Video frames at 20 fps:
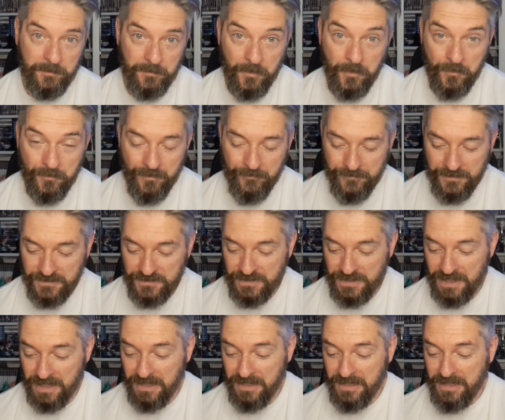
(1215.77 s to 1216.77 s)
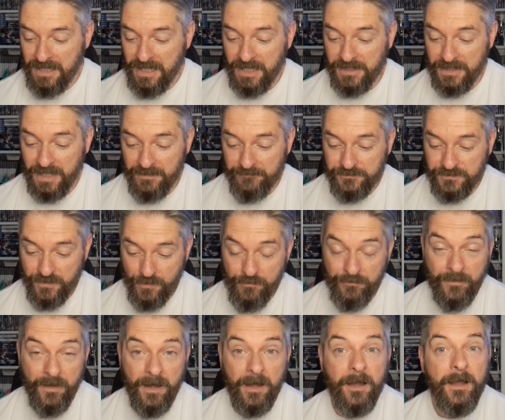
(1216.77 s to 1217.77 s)
more of this year, and have so
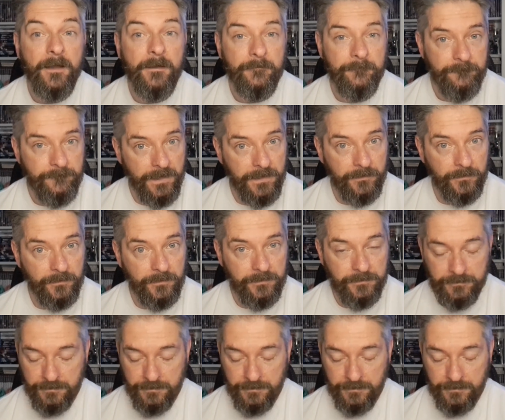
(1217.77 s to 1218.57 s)
far failed